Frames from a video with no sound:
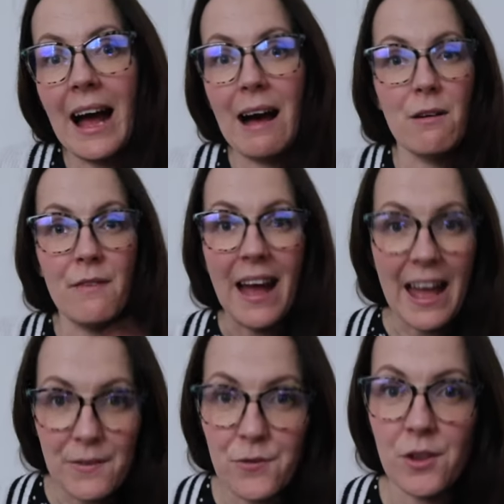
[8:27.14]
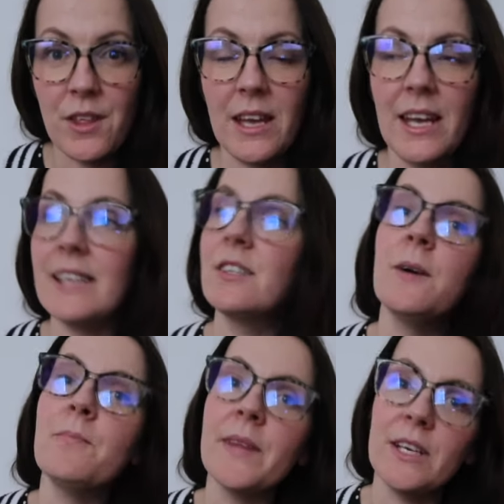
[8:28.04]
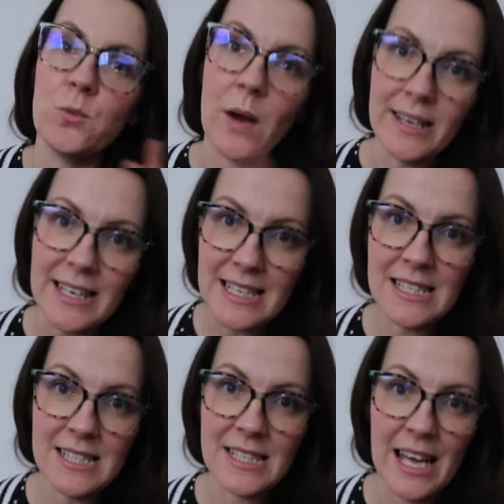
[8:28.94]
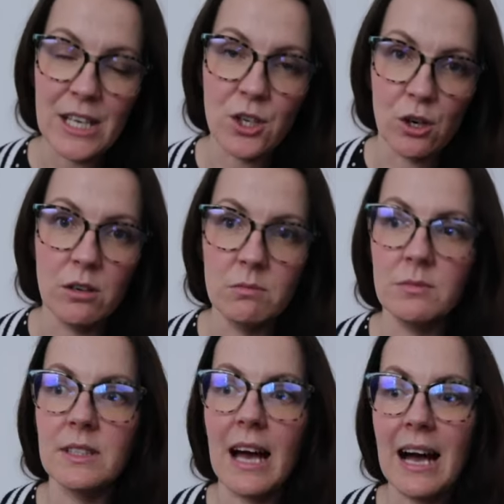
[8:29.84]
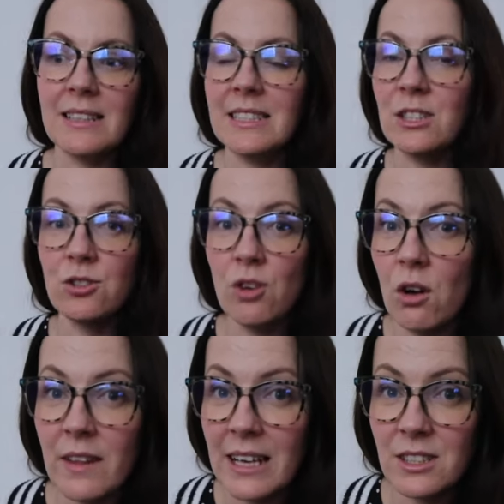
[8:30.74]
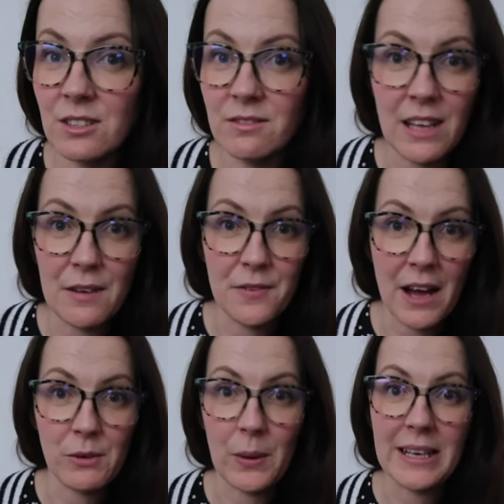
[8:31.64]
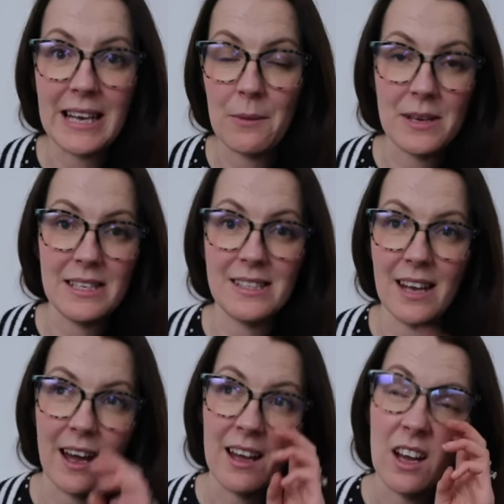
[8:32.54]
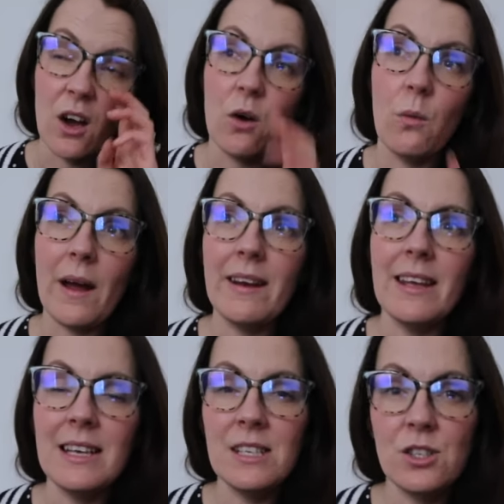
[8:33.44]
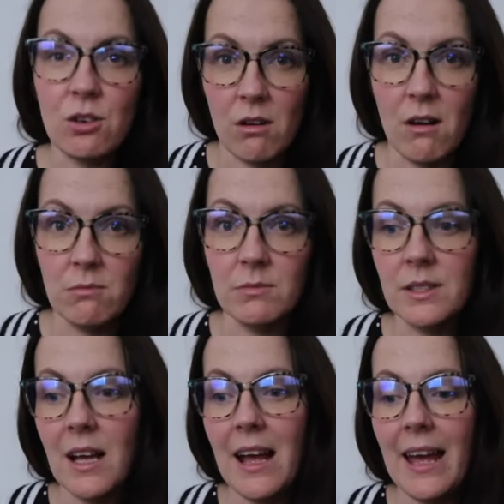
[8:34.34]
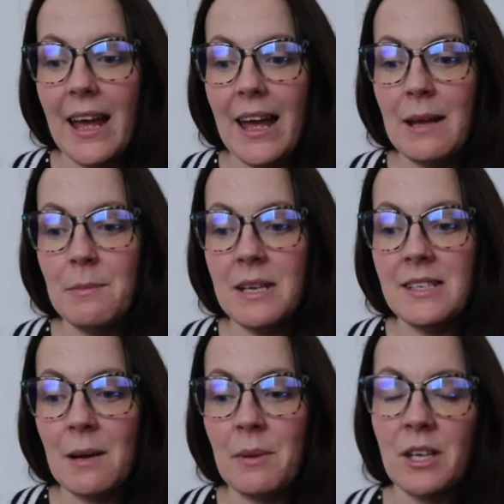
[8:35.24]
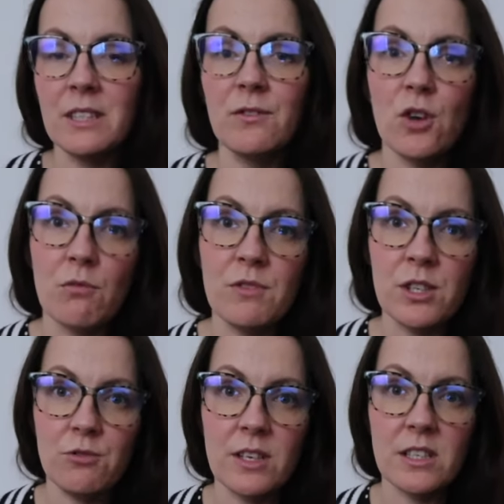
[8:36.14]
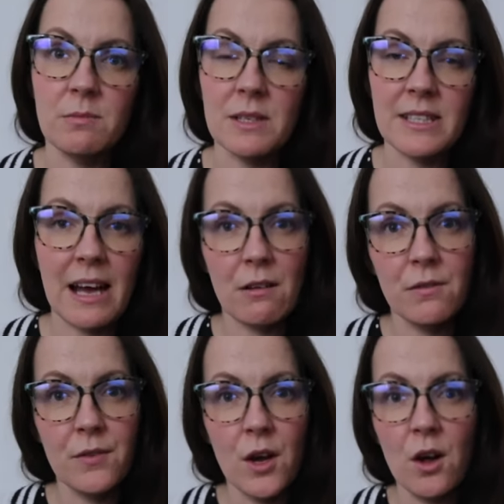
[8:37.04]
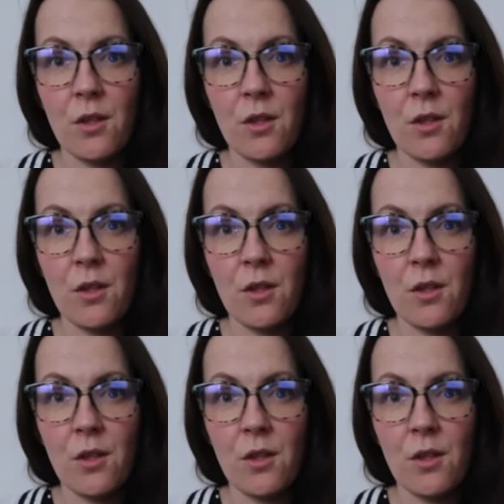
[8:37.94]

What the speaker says: out of everything is when Easter Day comes, and it's not that far away now, Easter. When Easter comes, it means that because I've not restricted myself,